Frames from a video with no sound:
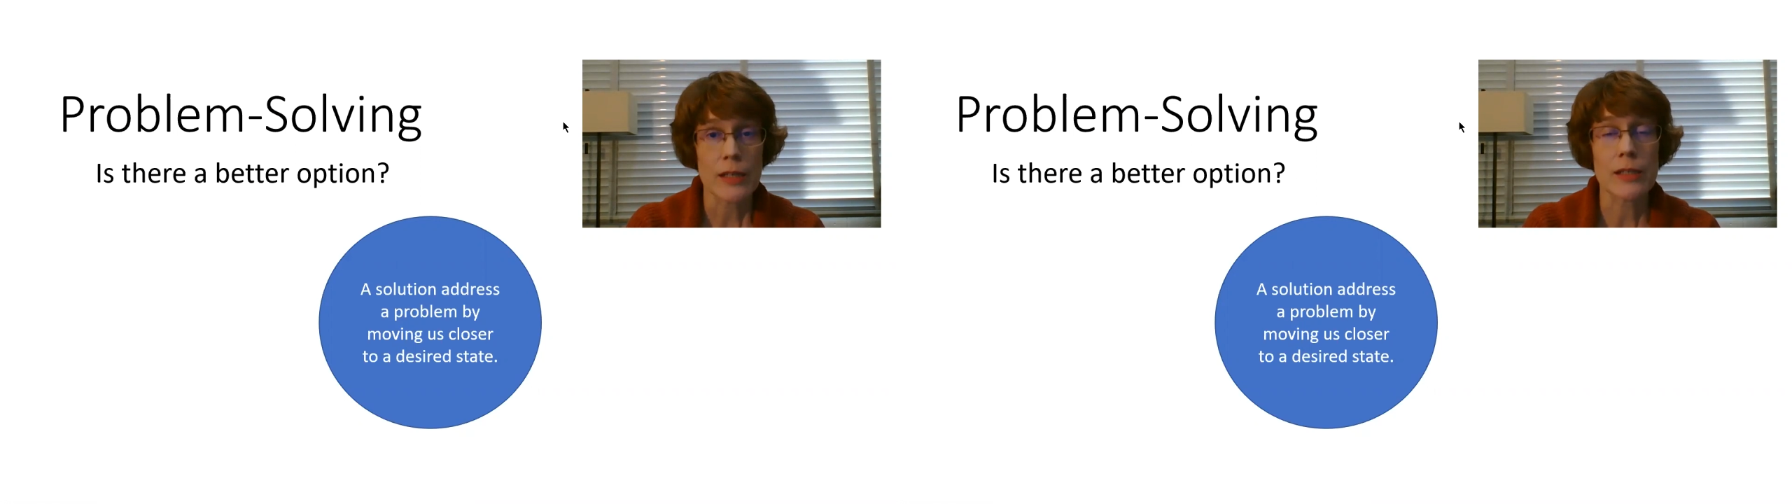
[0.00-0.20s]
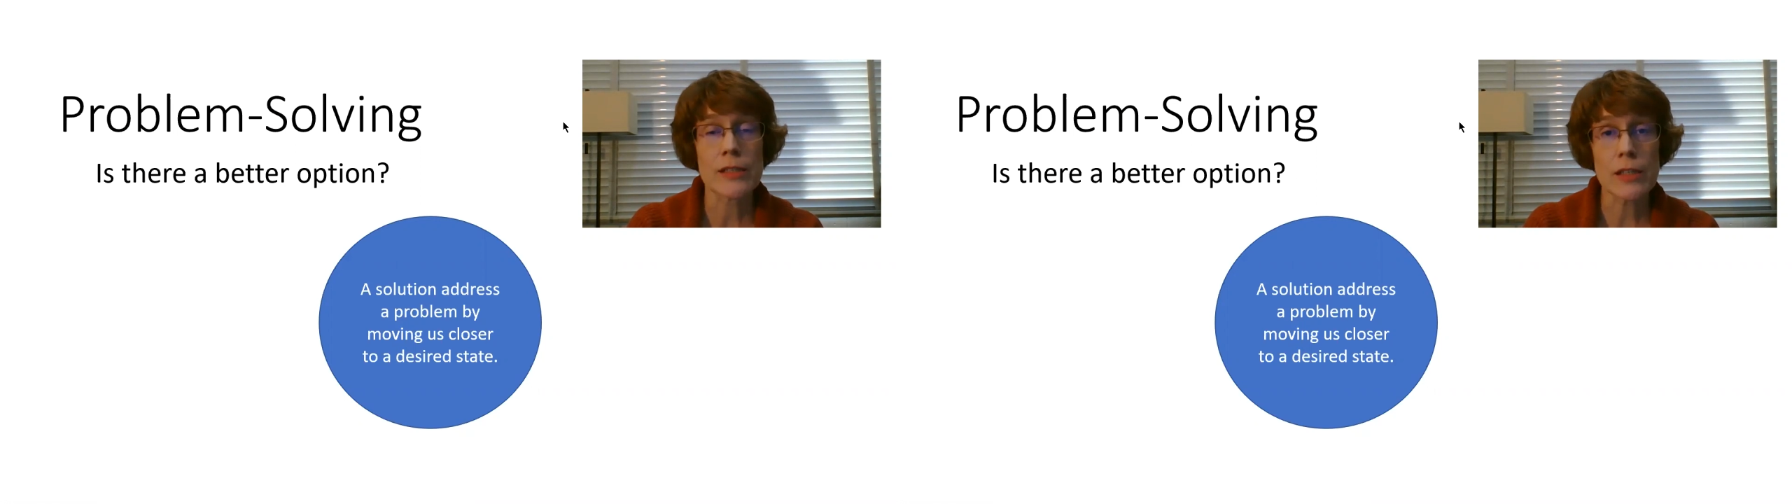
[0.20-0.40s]

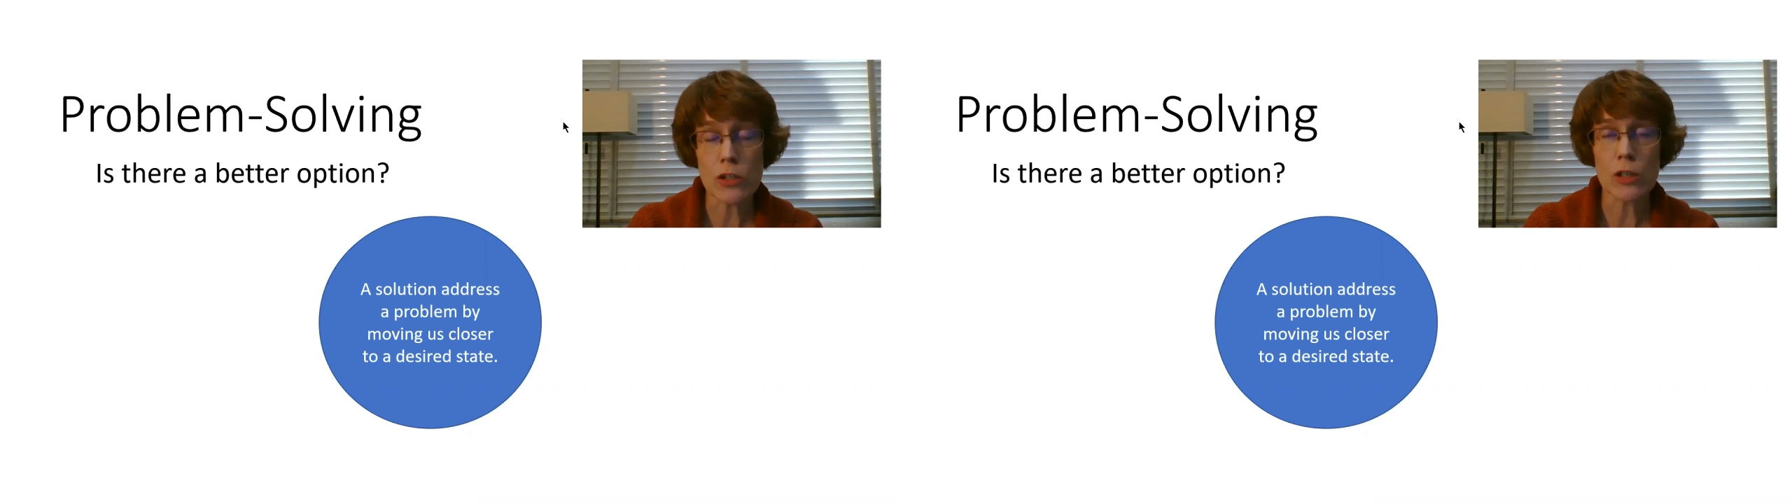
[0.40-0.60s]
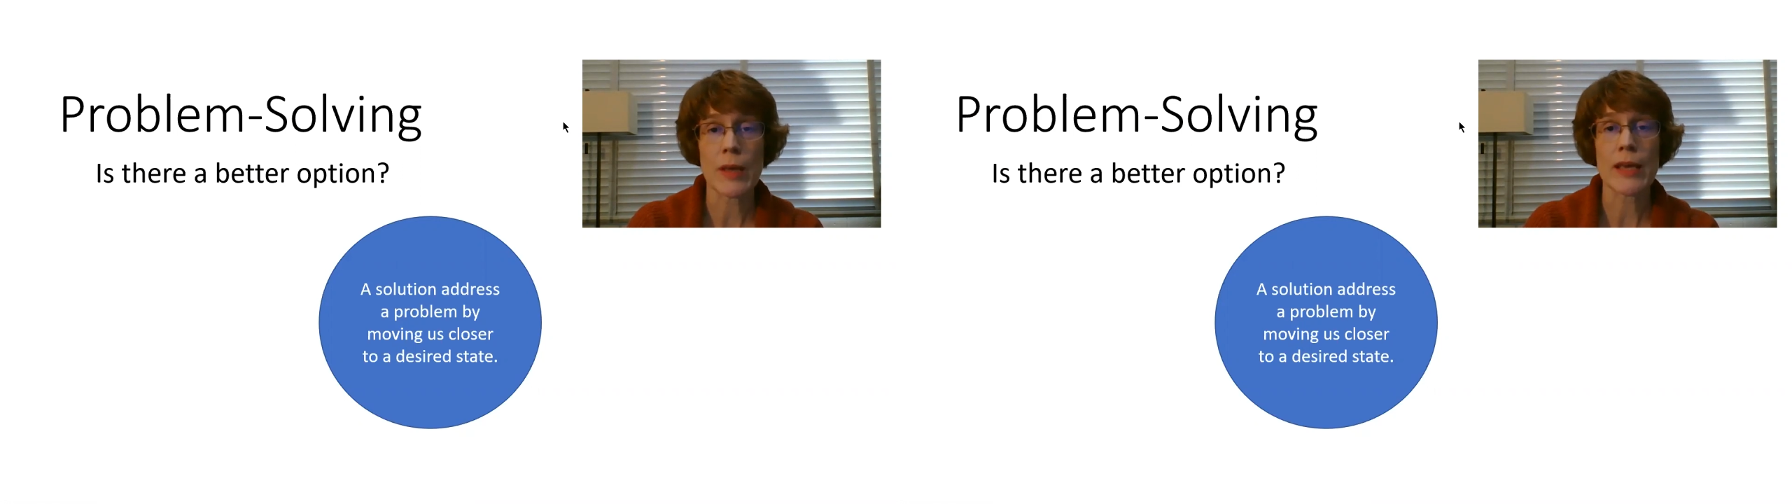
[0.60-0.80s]

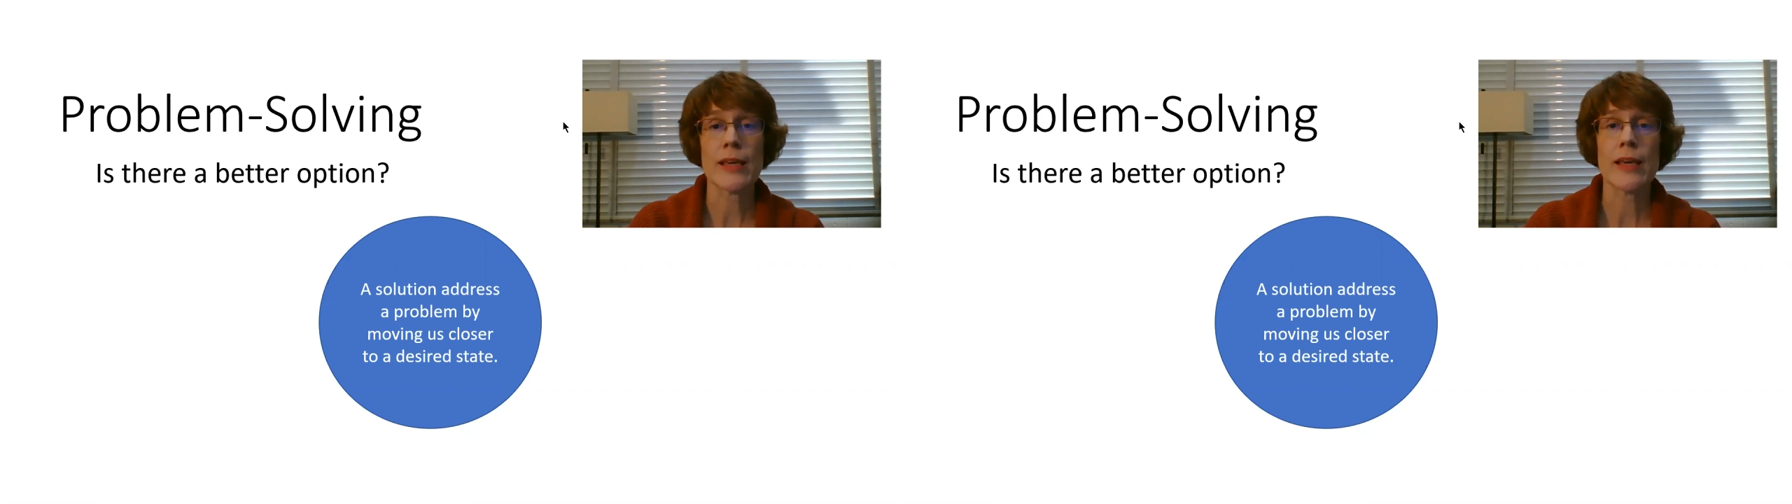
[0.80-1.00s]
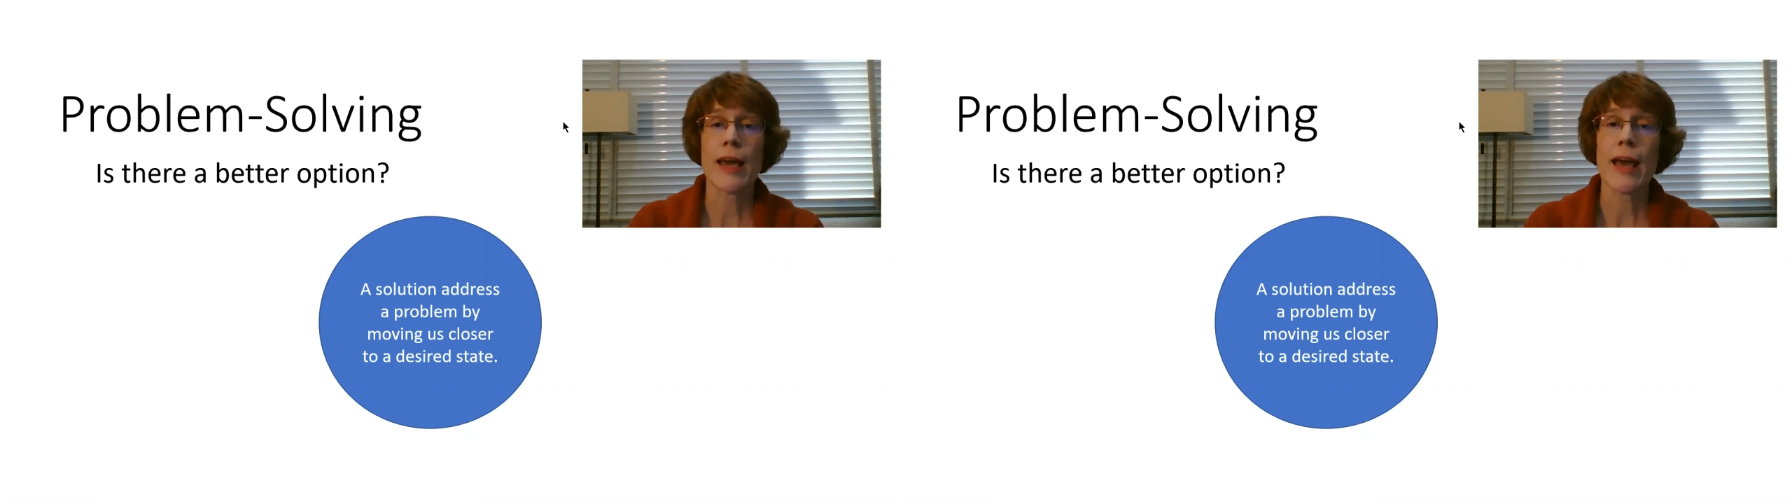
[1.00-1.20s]
Decision
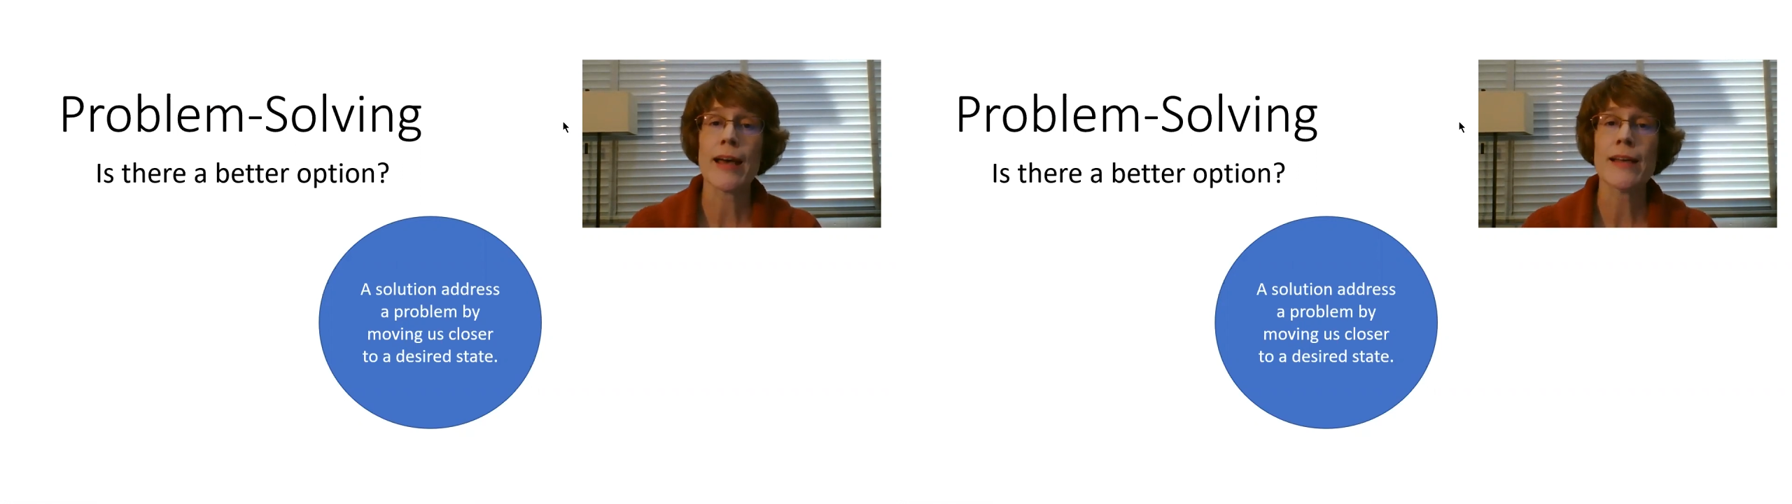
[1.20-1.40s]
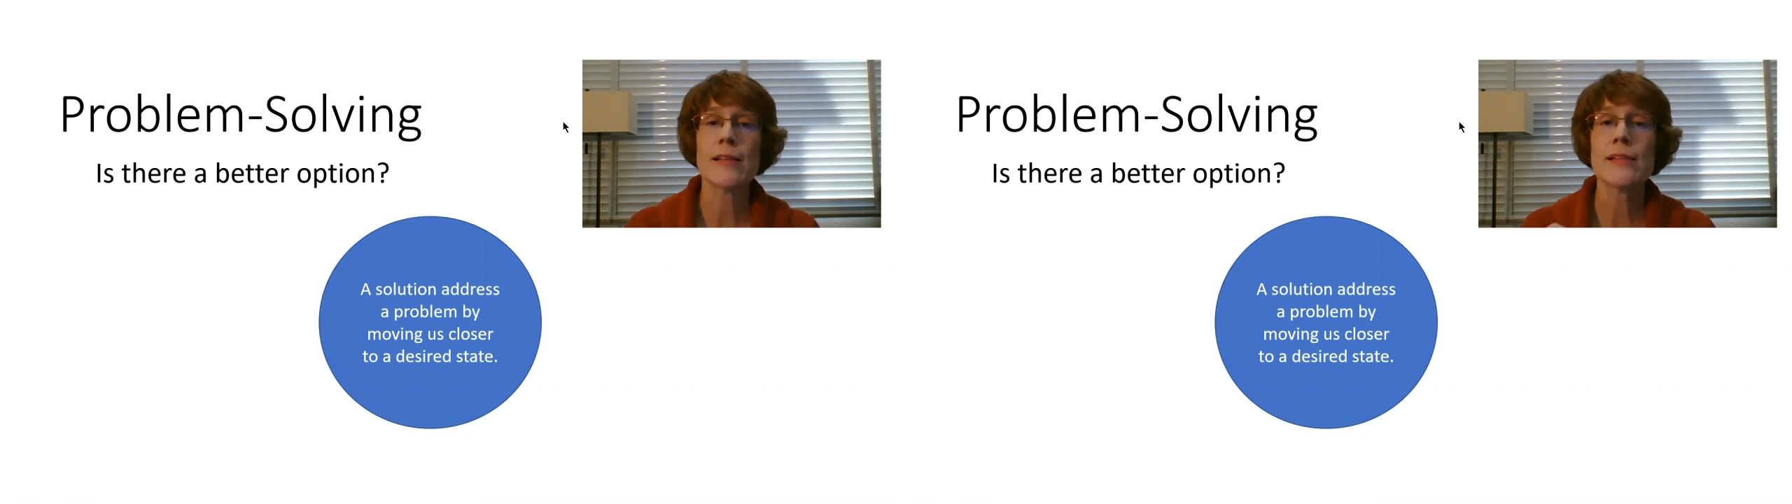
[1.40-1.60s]
making has